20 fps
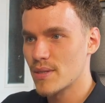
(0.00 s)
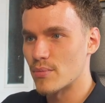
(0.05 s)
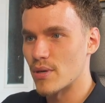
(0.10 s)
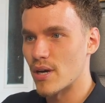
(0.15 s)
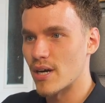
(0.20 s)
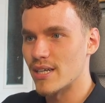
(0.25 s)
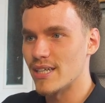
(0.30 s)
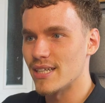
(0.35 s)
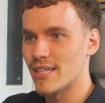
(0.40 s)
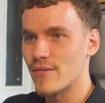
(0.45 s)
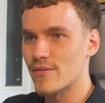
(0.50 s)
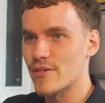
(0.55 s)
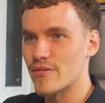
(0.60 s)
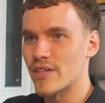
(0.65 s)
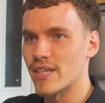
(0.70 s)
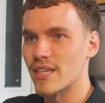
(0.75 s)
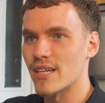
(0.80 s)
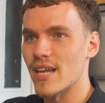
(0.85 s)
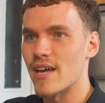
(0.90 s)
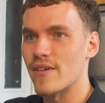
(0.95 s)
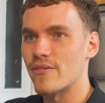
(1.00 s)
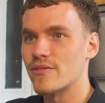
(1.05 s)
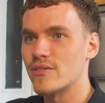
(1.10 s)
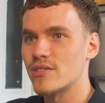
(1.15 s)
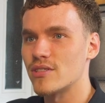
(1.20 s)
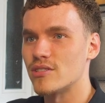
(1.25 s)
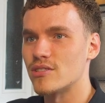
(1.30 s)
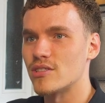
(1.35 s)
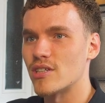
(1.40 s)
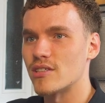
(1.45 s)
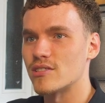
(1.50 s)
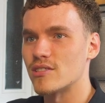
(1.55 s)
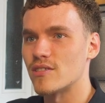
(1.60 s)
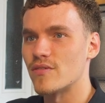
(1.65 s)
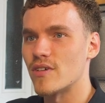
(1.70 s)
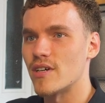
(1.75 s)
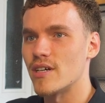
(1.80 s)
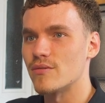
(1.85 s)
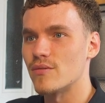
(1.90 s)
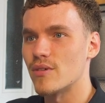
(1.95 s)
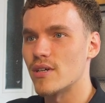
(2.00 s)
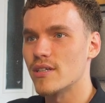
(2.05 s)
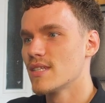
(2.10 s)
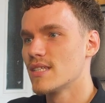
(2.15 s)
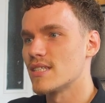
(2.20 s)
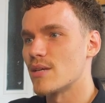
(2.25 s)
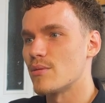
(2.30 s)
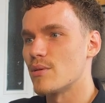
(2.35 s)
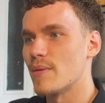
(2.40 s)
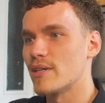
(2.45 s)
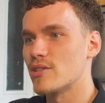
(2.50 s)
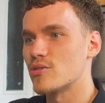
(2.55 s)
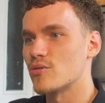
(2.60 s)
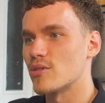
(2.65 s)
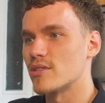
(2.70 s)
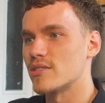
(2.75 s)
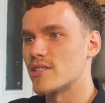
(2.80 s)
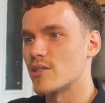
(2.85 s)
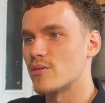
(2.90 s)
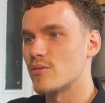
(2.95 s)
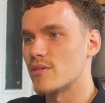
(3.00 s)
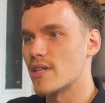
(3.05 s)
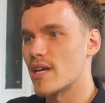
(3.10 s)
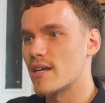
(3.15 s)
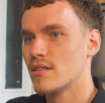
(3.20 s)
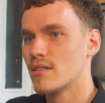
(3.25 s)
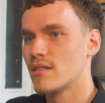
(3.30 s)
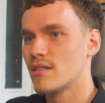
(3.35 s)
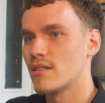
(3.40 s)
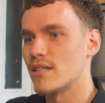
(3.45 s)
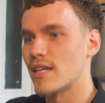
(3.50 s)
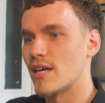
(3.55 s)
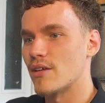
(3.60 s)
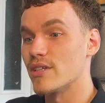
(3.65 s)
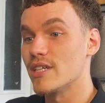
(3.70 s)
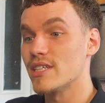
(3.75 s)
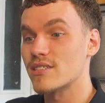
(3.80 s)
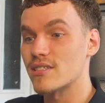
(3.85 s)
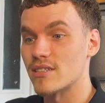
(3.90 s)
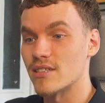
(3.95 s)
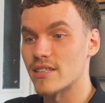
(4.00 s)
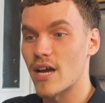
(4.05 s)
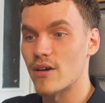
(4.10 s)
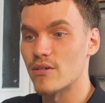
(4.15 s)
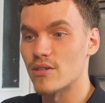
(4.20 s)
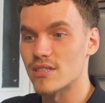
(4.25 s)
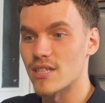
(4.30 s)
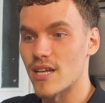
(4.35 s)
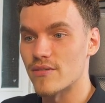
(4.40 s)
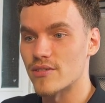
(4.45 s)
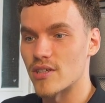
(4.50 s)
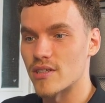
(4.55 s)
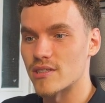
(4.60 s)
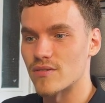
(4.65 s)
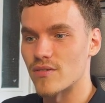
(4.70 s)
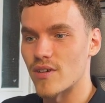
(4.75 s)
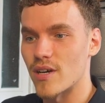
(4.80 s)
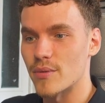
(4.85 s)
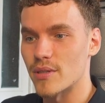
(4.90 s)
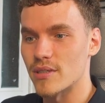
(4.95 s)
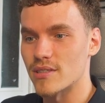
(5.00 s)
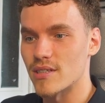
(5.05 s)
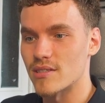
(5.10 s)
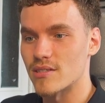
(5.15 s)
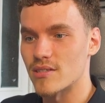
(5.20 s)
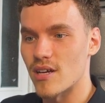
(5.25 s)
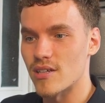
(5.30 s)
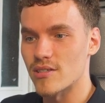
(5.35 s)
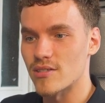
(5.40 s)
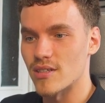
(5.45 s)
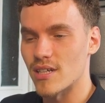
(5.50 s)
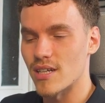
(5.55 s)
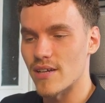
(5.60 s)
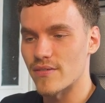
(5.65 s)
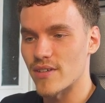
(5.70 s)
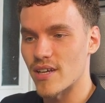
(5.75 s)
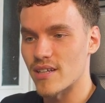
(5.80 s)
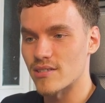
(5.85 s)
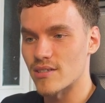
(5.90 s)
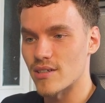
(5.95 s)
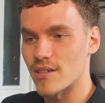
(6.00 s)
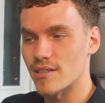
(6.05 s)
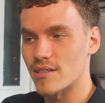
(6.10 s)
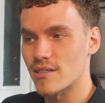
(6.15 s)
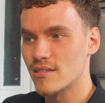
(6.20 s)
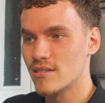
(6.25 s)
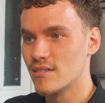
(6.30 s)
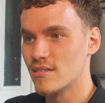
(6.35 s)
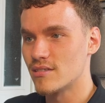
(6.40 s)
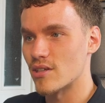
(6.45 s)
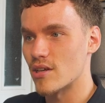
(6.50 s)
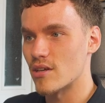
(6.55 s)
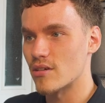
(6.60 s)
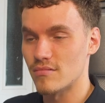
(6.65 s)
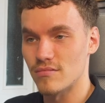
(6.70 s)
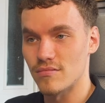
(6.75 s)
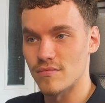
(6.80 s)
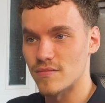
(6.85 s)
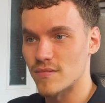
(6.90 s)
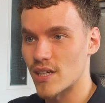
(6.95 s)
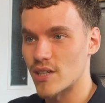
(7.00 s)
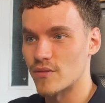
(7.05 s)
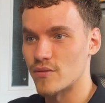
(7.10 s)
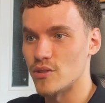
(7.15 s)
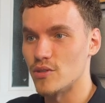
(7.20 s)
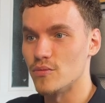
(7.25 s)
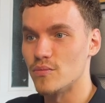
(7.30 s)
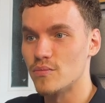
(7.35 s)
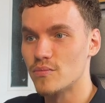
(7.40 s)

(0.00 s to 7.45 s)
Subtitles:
but I need everything left justified, right? So let me make sure I stick with that. Now this can count as left justified because this starts on the left-hand side. So none of you